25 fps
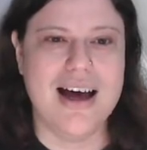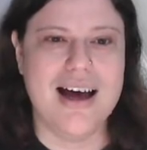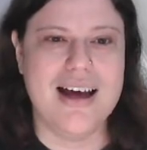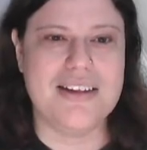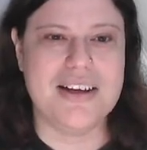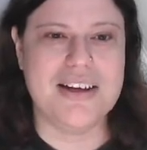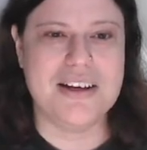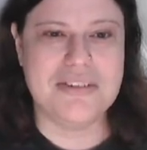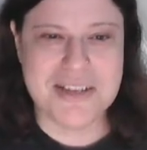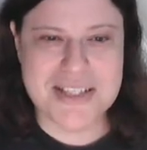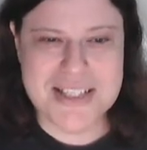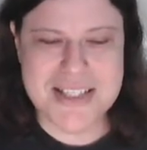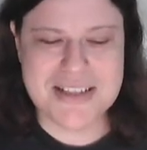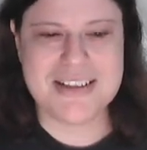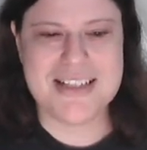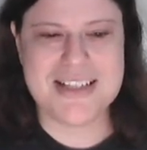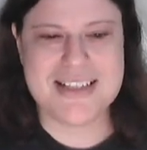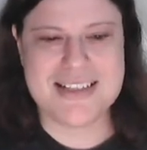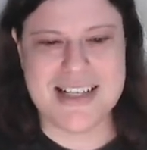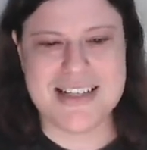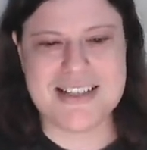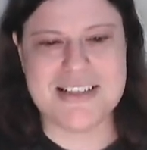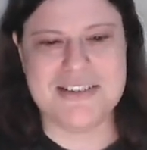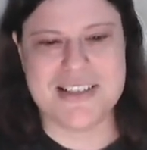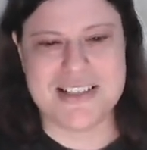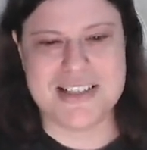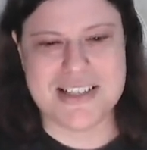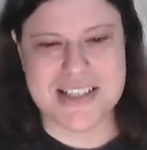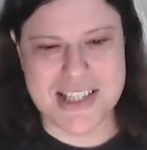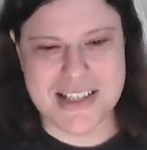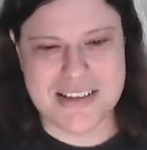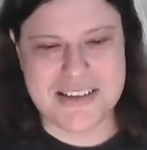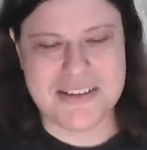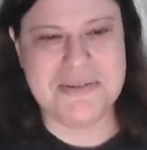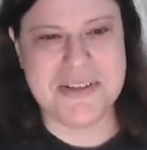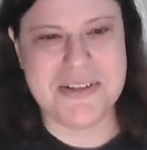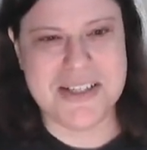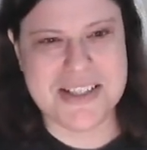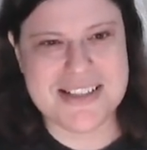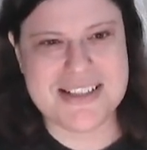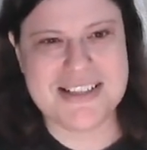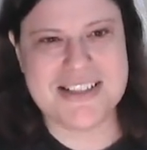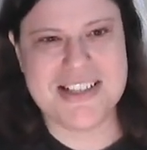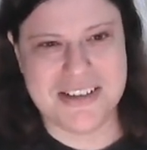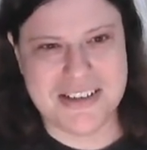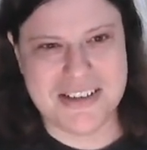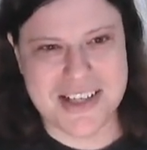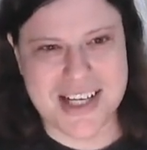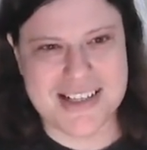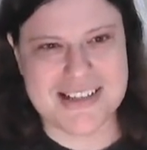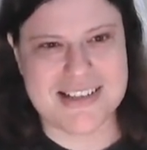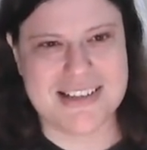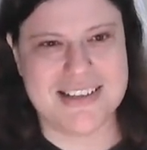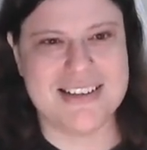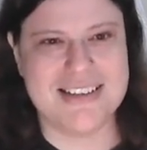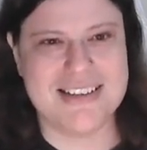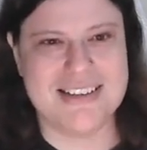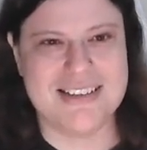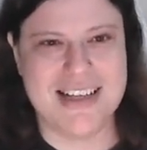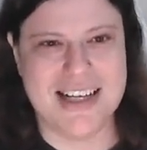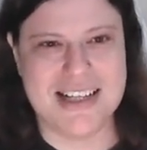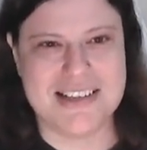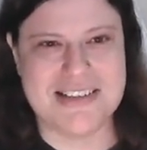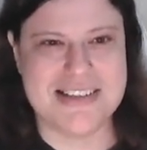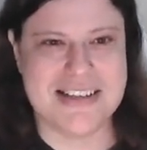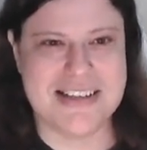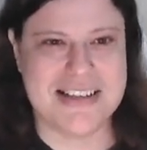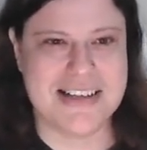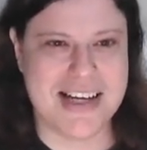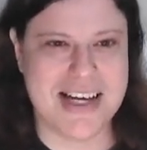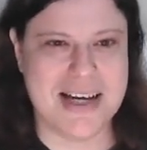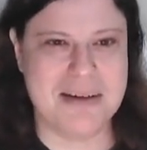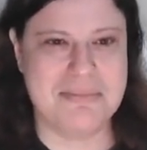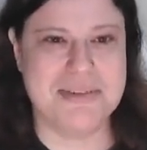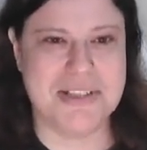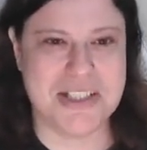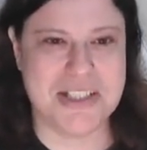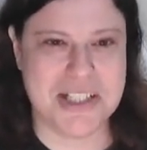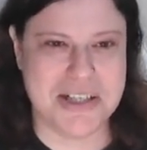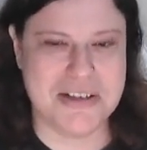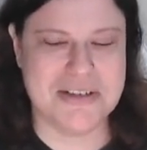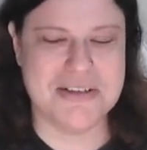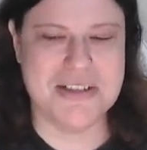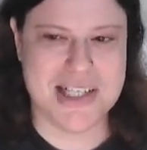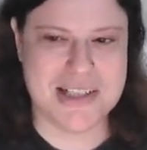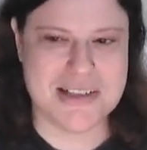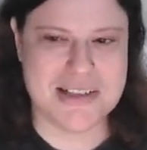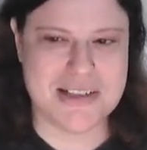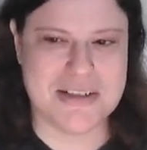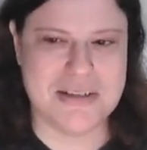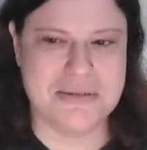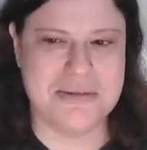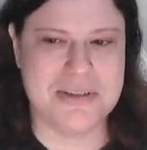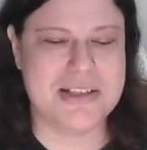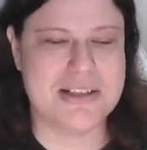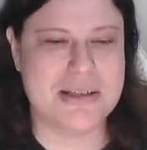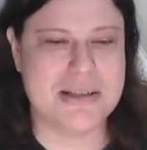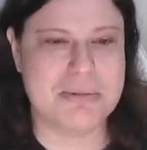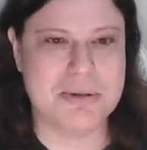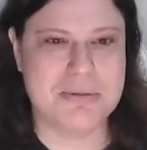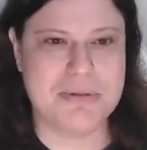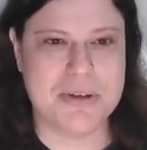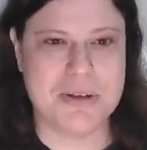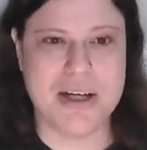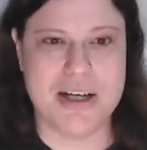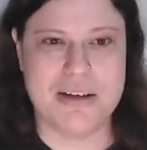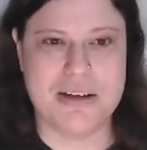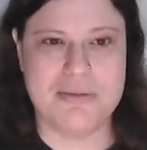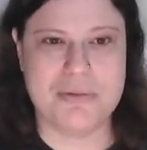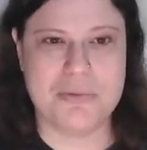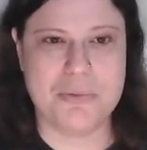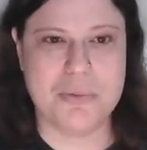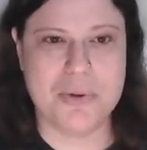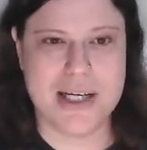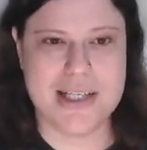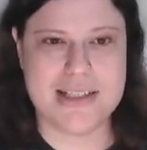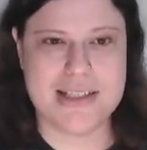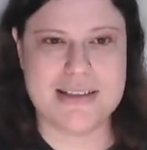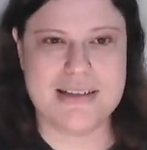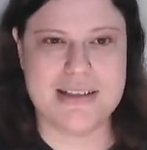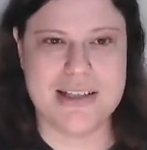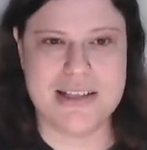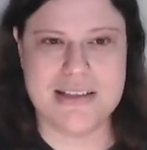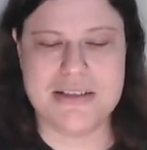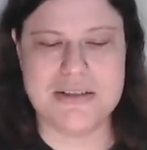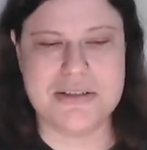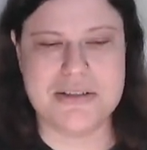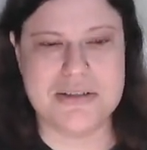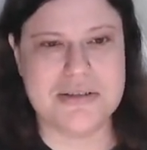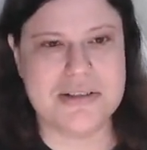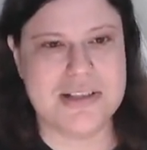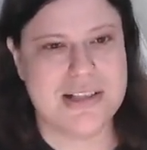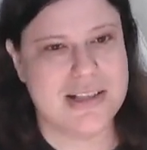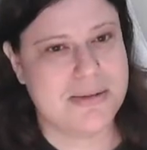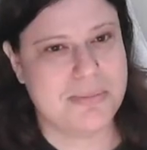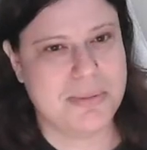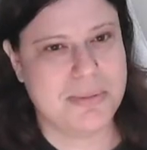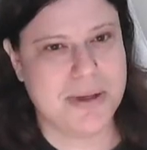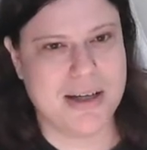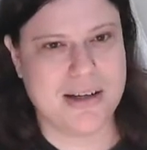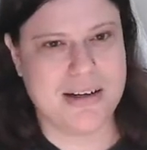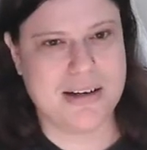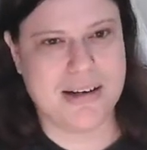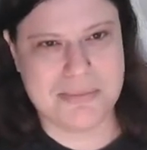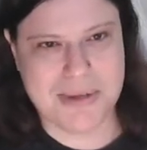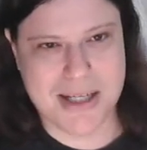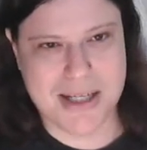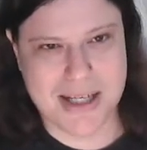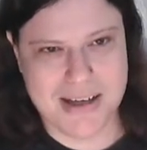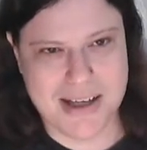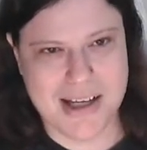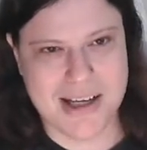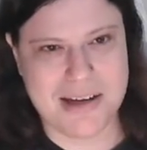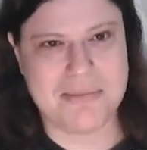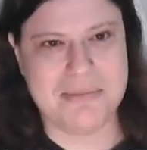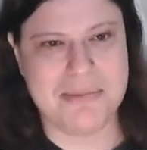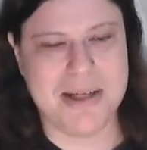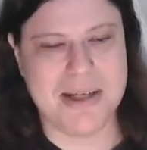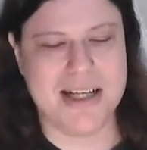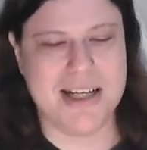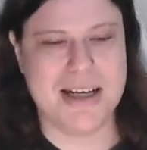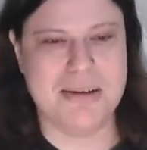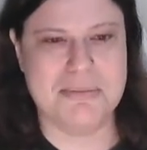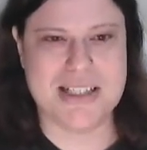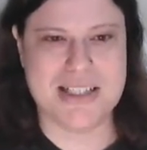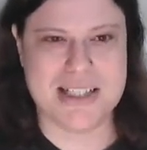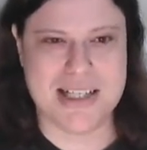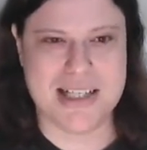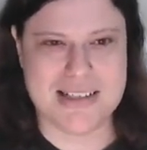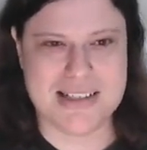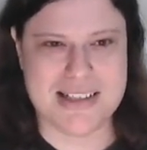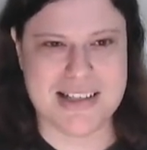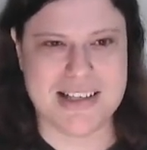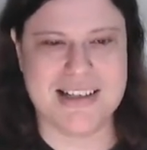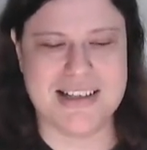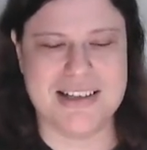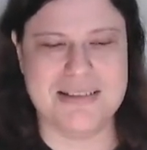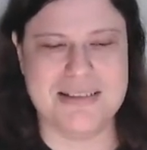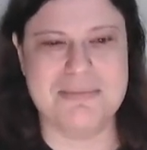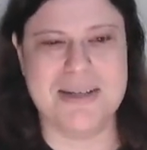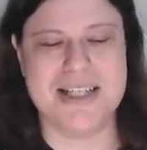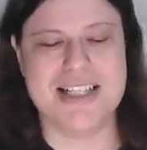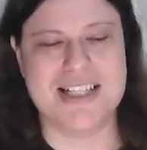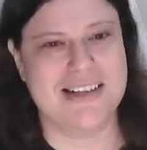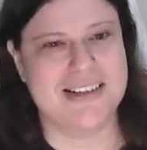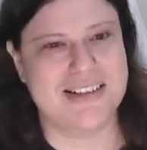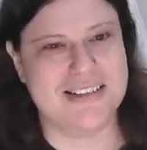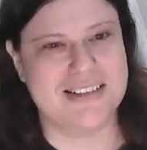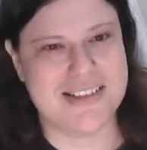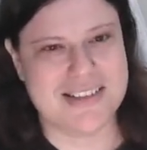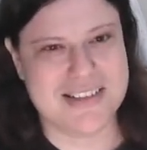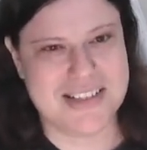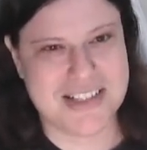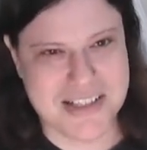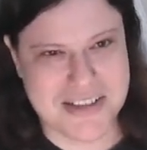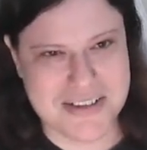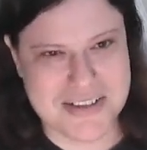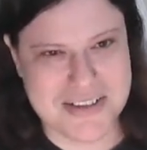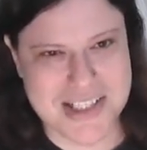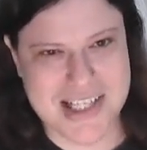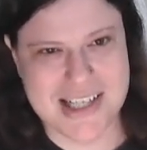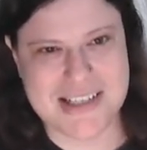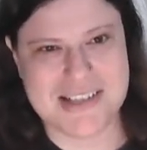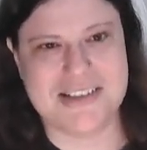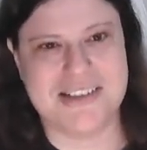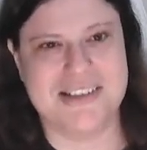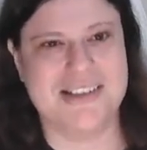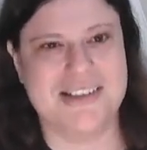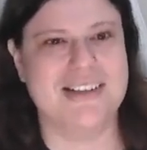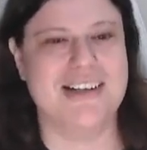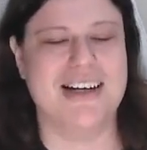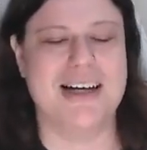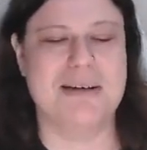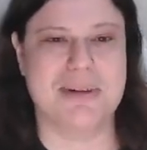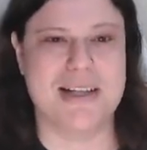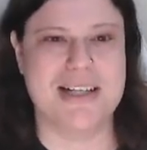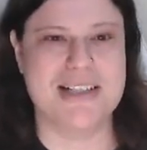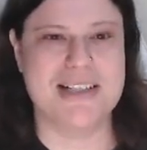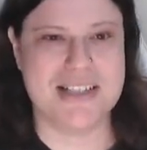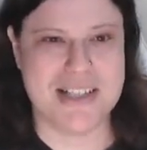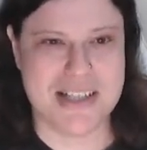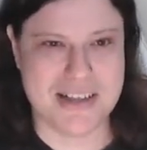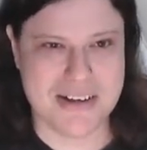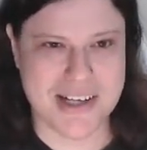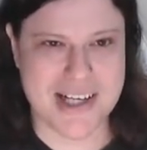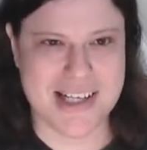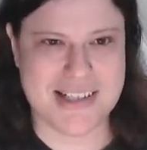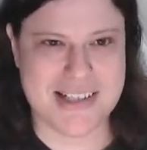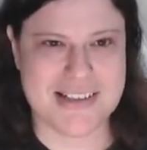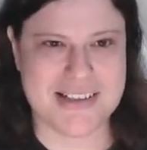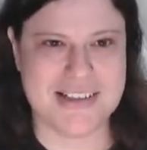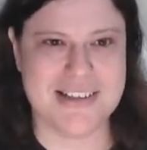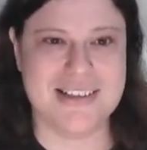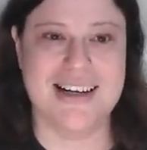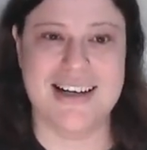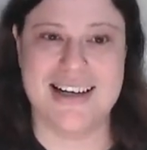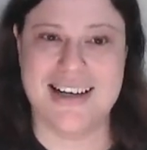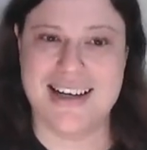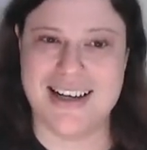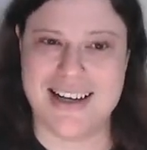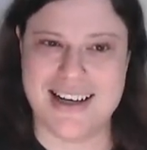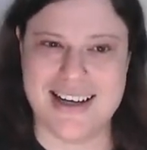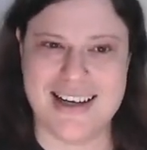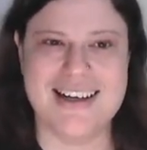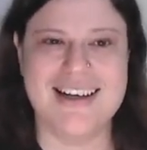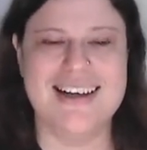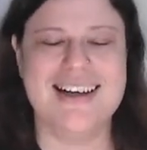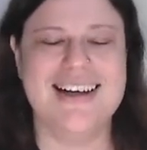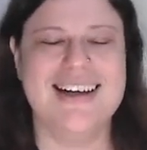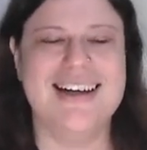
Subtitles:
The original intent of this channel was GeoGuessr, hence the name GeoGuessr, which some of you have wisely deduced is a pun on my name. My name is Jessica, my channel is GeoGuessr, I play GeoGuessr, aha.